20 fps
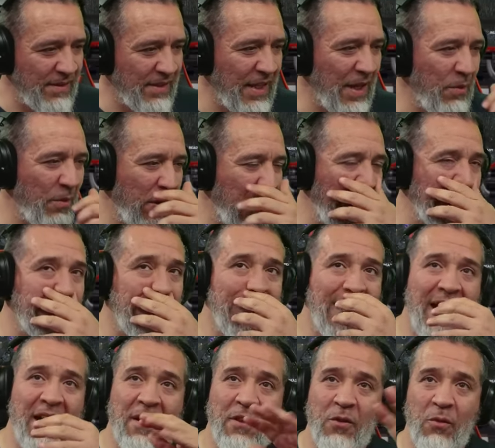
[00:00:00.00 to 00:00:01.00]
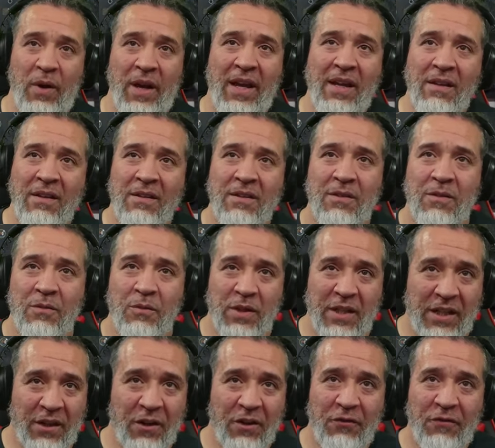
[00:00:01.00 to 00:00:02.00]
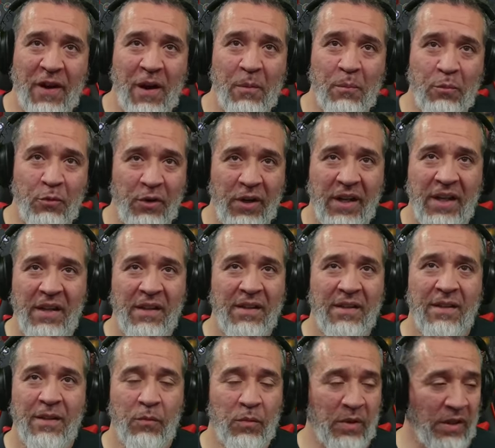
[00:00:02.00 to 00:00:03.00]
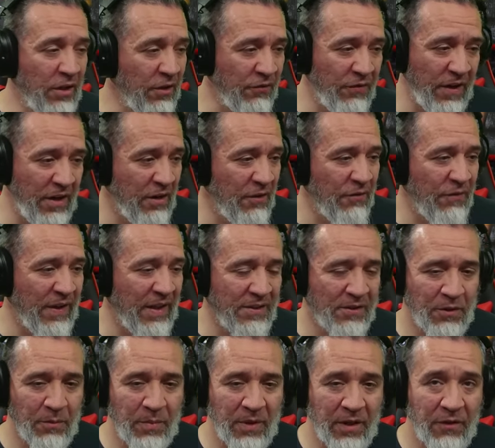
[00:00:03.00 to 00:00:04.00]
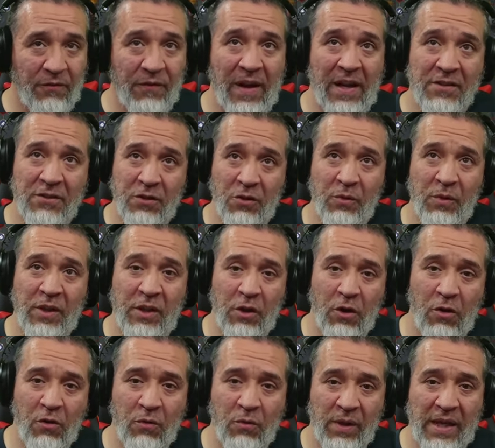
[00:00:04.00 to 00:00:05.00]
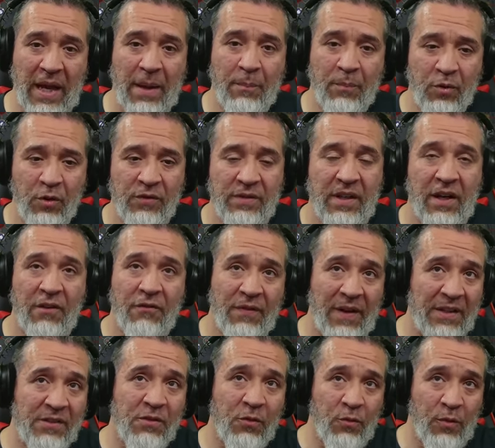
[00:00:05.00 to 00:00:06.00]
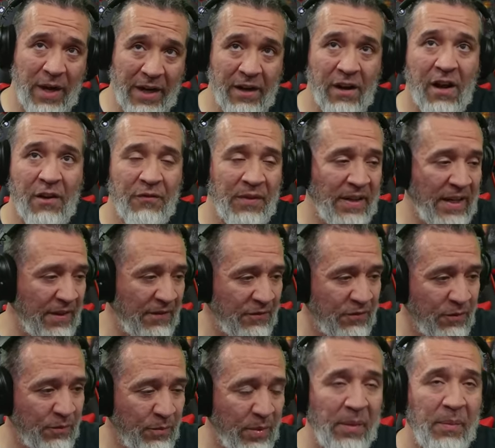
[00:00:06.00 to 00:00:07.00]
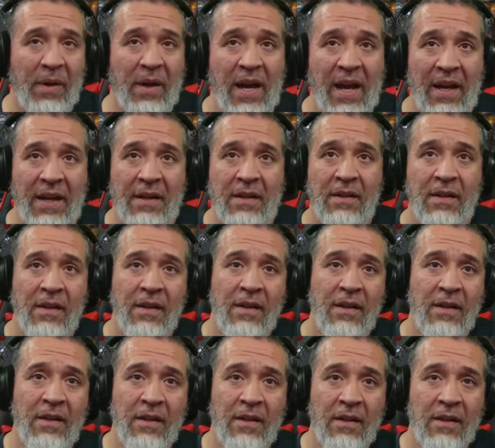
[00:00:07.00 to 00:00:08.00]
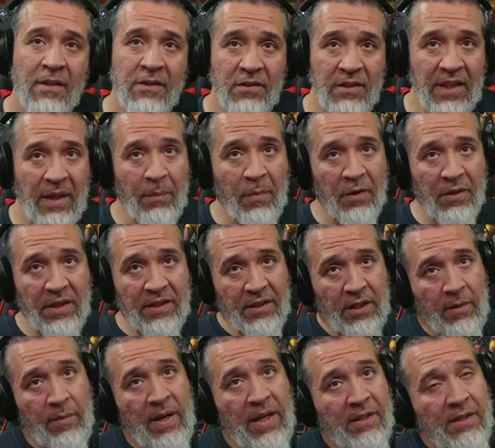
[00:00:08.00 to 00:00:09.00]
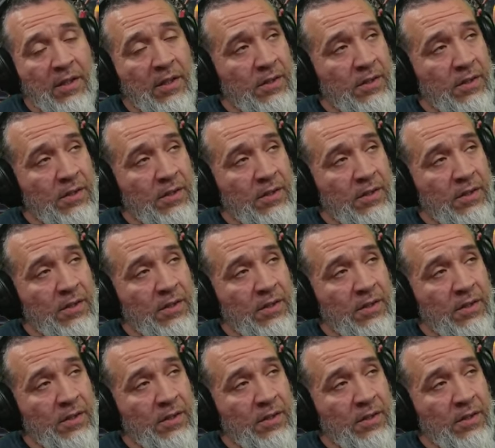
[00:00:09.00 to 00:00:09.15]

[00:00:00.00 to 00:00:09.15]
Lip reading: Now we got that out of the way. We never found Bree. We never found Alfonso. But Alfonso, we know, we got proof that Alfonso ran off and left Bree behind. So they both ended up like